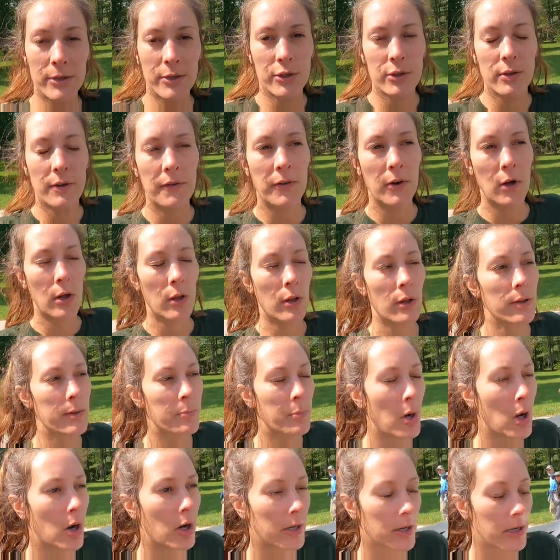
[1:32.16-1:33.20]
it to the Falls
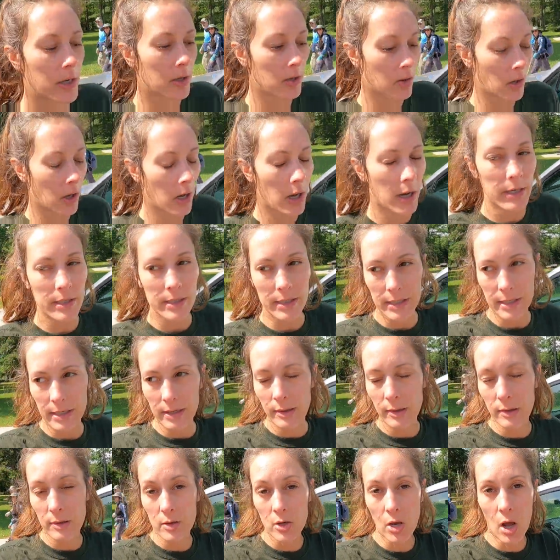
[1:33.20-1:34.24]
parking lot. It
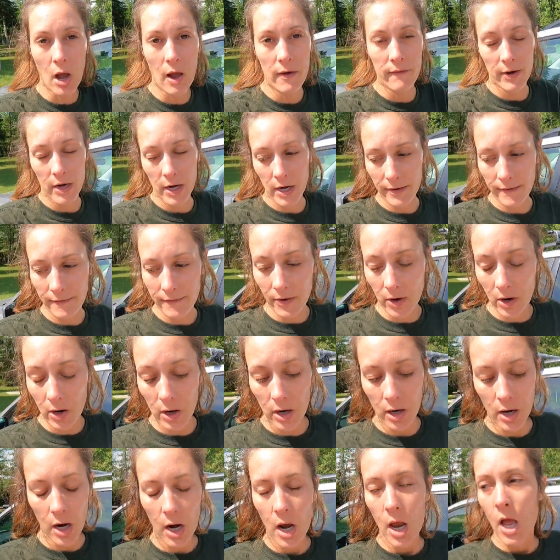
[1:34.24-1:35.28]
is not very far